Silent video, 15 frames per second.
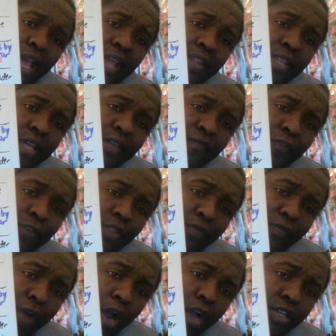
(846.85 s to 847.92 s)
And then for the
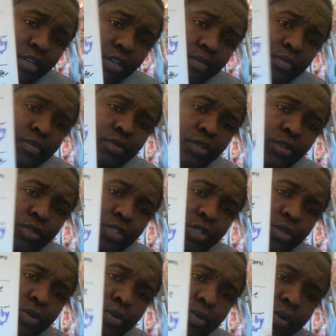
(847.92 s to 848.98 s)
volume, you
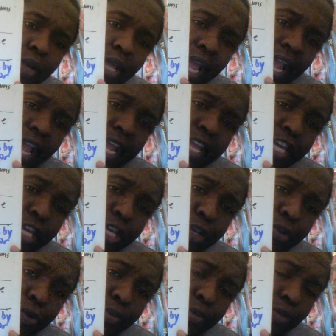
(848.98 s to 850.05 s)
do a
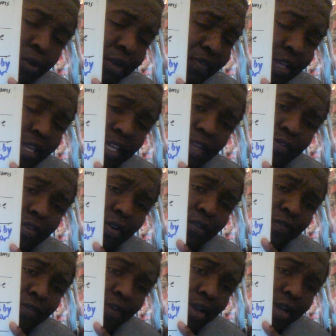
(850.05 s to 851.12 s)
cubed. So if they give
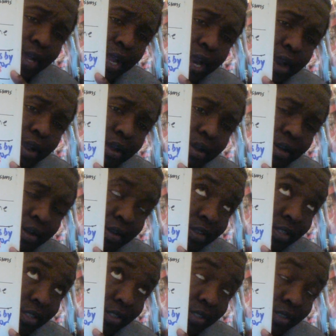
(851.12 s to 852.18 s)
you
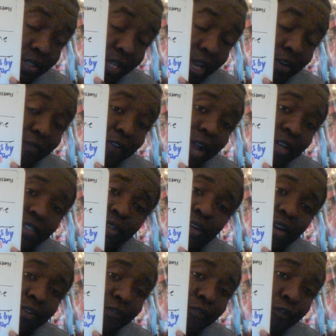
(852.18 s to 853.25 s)
a scale
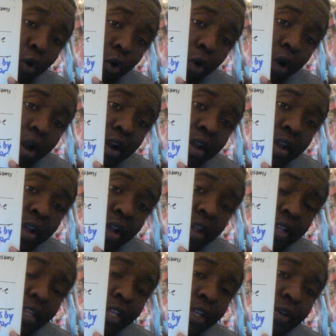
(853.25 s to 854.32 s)
factor of 4,
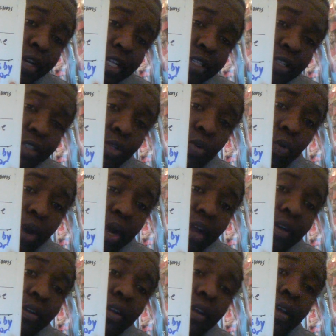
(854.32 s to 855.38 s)
then you need to do
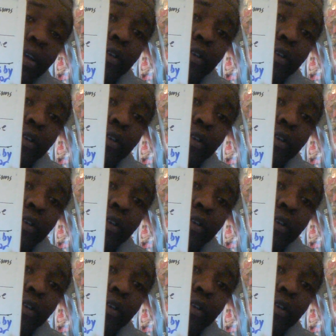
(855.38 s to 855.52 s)
what?